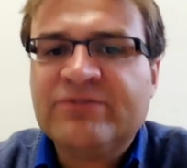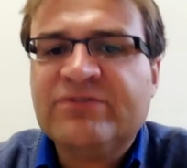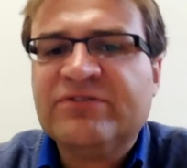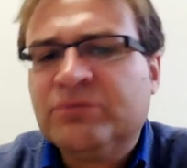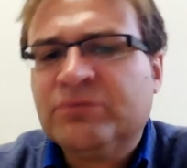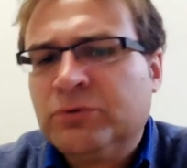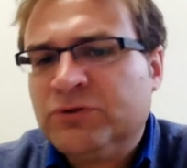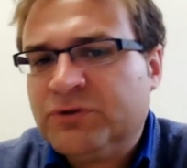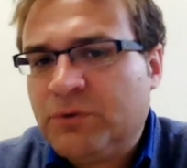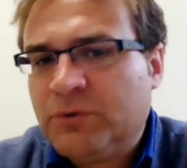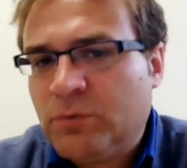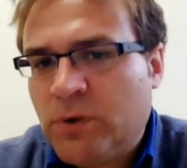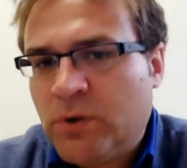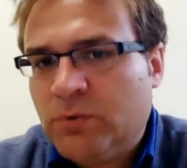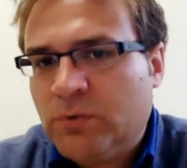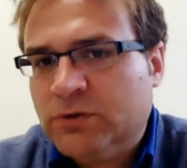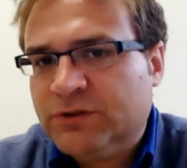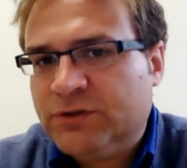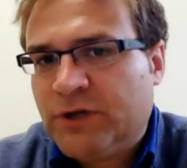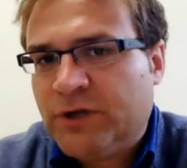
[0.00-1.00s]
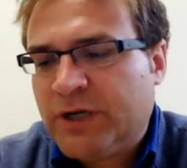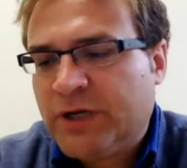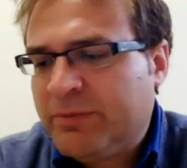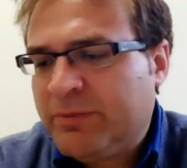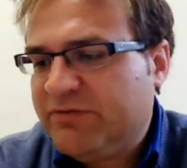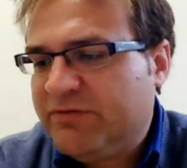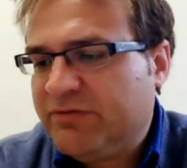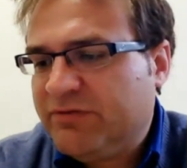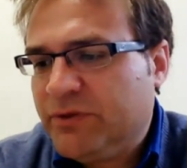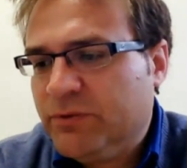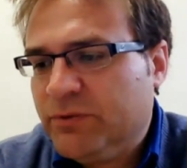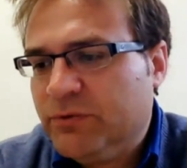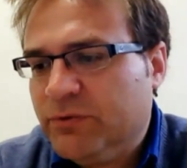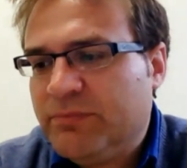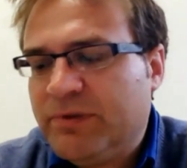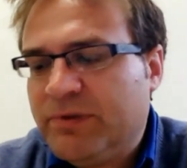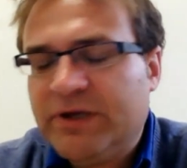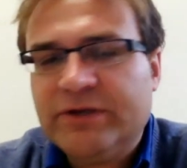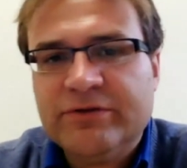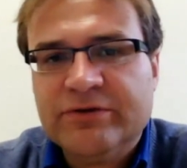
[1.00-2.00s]
and this is what we'll talk about for
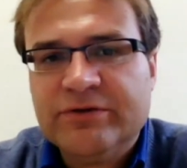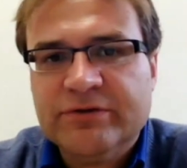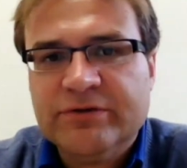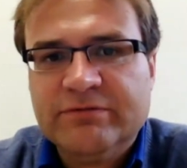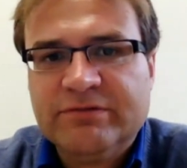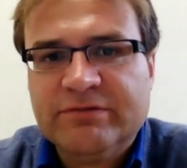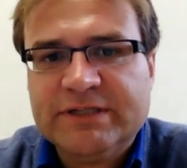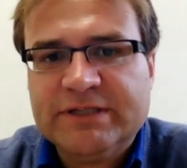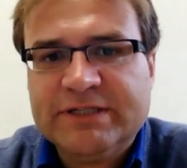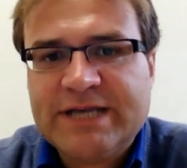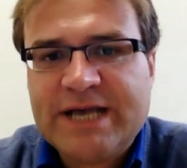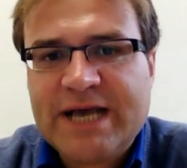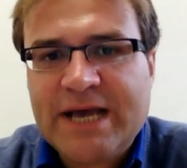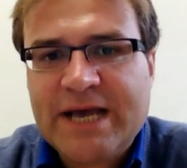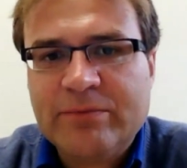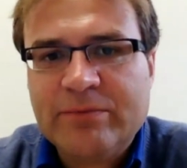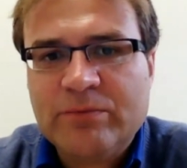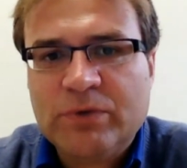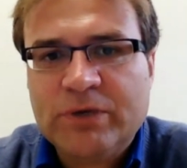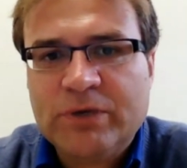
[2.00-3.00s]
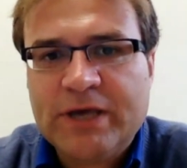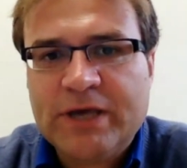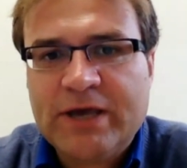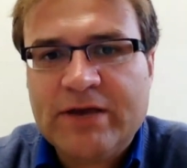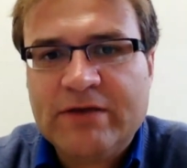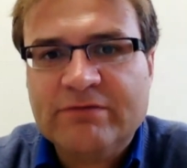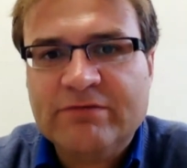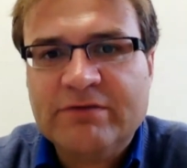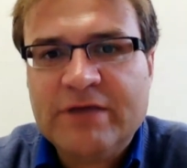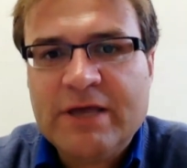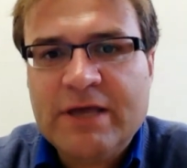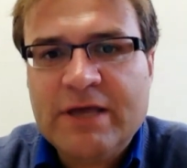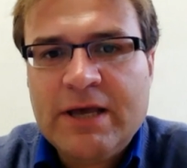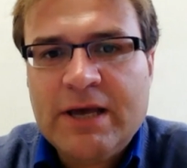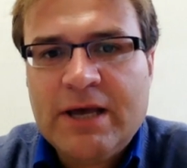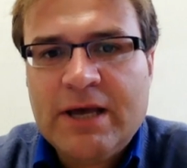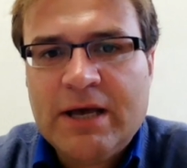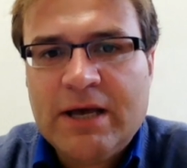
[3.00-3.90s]
the remainder of the time we have,